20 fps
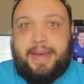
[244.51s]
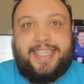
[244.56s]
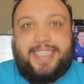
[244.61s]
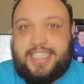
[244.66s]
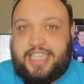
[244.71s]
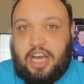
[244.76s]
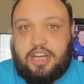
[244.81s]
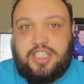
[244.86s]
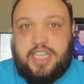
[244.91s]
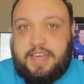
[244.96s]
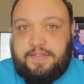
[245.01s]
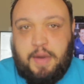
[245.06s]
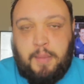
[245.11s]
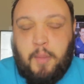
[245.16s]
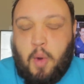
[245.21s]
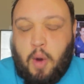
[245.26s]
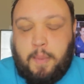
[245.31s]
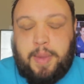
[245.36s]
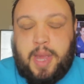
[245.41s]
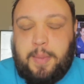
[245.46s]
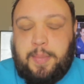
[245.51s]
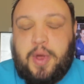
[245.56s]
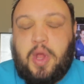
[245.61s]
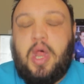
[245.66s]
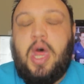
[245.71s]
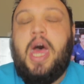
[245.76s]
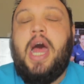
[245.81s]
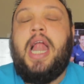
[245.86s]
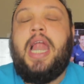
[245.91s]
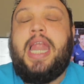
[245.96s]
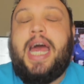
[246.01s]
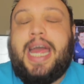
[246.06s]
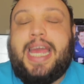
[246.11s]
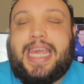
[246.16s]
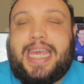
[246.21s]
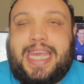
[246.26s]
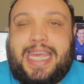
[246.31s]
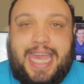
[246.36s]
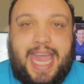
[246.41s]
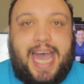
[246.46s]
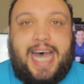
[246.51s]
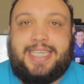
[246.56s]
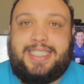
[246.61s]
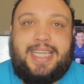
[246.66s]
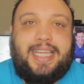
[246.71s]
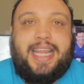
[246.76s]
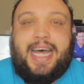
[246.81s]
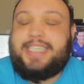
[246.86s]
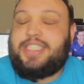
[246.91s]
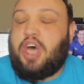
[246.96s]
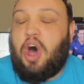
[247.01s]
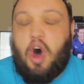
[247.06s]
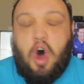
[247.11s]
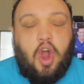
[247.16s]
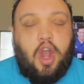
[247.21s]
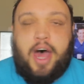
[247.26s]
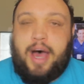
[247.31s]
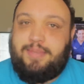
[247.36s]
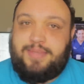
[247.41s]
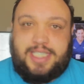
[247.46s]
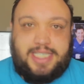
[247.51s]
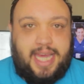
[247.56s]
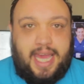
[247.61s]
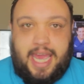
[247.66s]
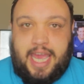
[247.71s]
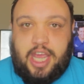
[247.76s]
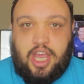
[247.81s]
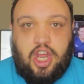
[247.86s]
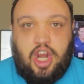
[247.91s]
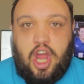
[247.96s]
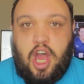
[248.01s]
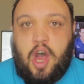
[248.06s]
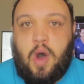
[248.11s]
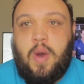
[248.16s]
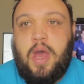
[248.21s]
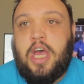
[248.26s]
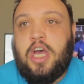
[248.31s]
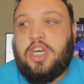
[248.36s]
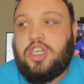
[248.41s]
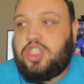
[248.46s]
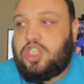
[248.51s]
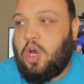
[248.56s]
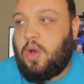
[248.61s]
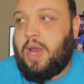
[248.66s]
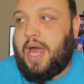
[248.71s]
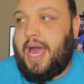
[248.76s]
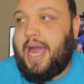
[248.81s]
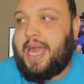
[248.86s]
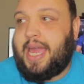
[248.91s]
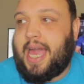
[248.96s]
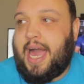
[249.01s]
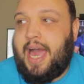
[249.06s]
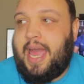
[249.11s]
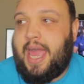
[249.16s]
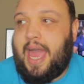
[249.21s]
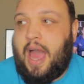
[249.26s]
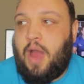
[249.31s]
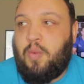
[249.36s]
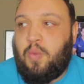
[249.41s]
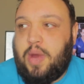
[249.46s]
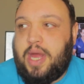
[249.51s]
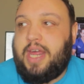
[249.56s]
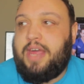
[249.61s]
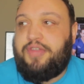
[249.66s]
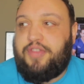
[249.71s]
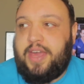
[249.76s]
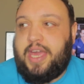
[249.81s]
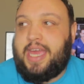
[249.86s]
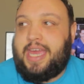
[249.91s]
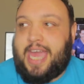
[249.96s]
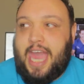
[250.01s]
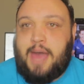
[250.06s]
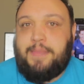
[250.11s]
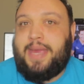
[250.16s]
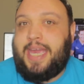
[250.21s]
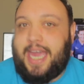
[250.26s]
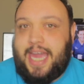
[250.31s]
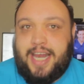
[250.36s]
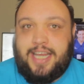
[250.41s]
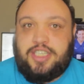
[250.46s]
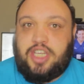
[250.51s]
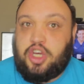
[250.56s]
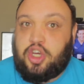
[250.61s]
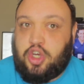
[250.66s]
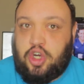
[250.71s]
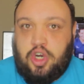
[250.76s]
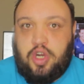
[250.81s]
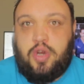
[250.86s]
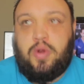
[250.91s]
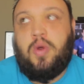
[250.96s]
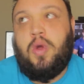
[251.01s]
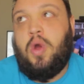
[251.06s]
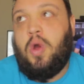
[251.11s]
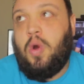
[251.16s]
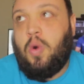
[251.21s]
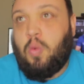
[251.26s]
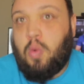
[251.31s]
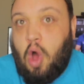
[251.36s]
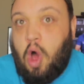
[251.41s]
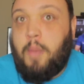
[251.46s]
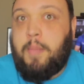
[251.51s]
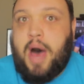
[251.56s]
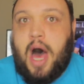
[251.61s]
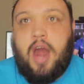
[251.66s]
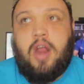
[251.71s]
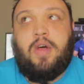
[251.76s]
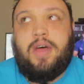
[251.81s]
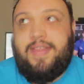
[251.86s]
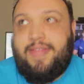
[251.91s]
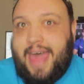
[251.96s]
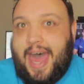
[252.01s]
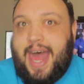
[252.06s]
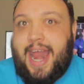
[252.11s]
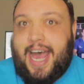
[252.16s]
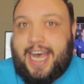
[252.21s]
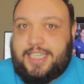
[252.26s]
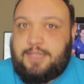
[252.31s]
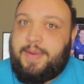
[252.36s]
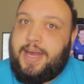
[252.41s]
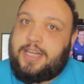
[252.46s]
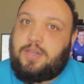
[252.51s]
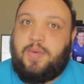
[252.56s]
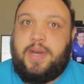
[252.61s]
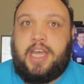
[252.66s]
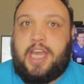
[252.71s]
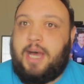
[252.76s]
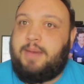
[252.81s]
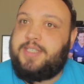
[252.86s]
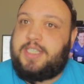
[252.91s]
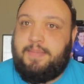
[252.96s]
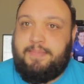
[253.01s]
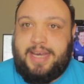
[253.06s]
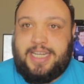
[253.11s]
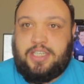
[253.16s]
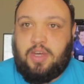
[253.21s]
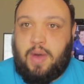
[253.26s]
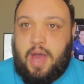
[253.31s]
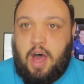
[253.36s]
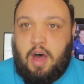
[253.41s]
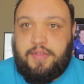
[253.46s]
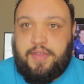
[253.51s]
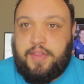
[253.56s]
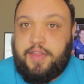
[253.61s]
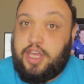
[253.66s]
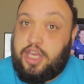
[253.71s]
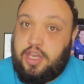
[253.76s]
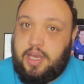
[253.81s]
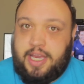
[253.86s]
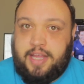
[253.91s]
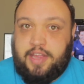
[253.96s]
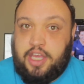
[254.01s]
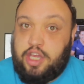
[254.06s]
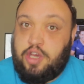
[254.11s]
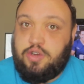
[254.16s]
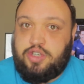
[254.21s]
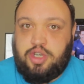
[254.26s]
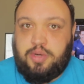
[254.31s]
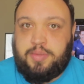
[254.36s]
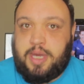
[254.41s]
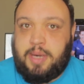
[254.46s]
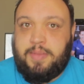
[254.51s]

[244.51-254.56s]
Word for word: message out to even more people, like yes, that's all I'm saying, you know? So like, I, I really think Gabbie Hanna's a good role model in that aspect when it comes to mental health the, in the YouTube